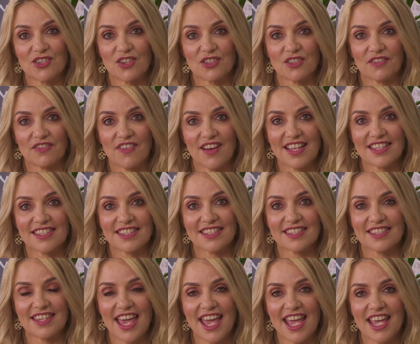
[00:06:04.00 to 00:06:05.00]
Dr.
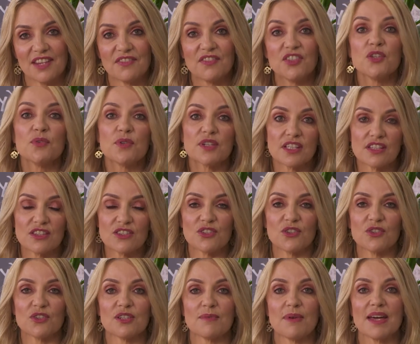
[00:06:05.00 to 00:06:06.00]
Frances. And if you are
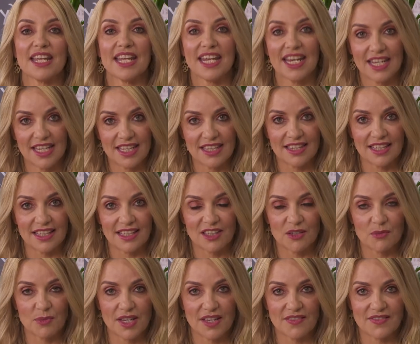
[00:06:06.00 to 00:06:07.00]
concerned about anything
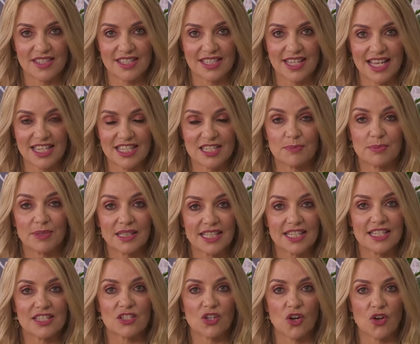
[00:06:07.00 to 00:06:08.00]
that we have discussed,
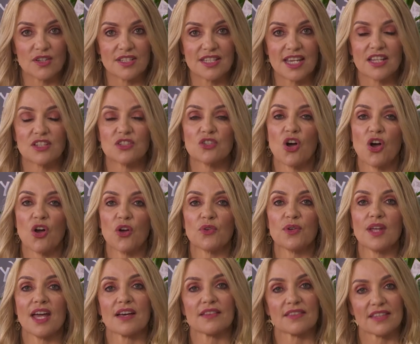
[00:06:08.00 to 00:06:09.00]
please contact your own
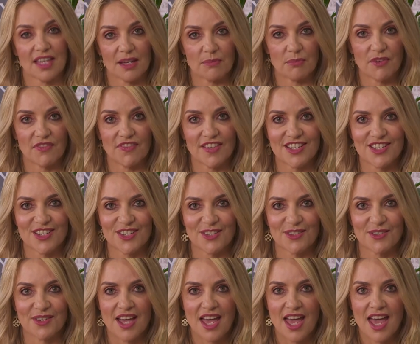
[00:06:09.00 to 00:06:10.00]
healthcare
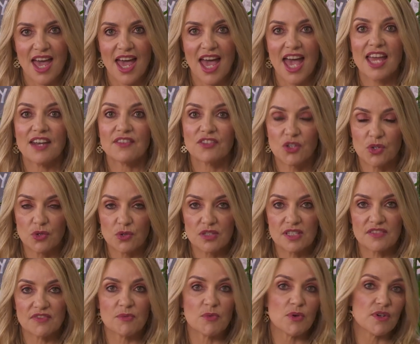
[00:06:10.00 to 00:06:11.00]
professional. And of
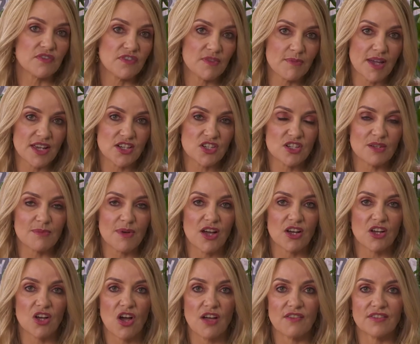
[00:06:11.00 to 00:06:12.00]
course, for more information about
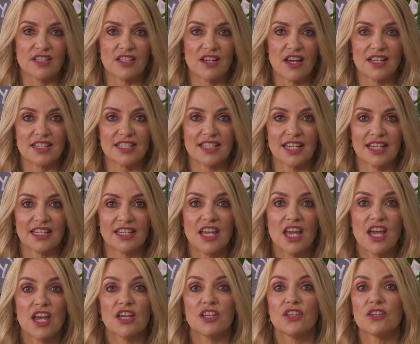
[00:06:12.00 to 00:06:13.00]
COVID-19,
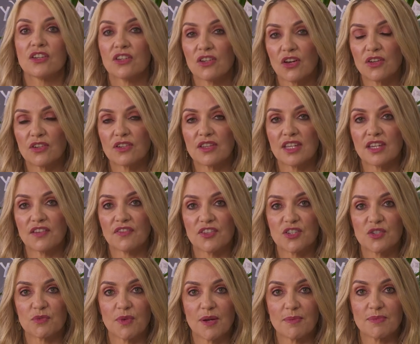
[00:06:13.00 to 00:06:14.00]
you can go to the
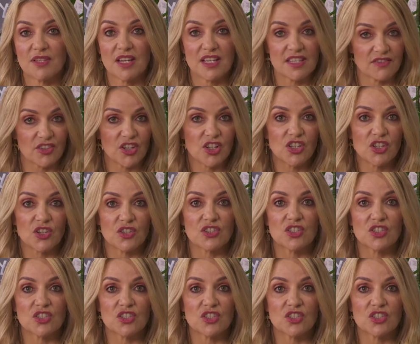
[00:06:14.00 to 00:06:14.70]
official website. It's very good,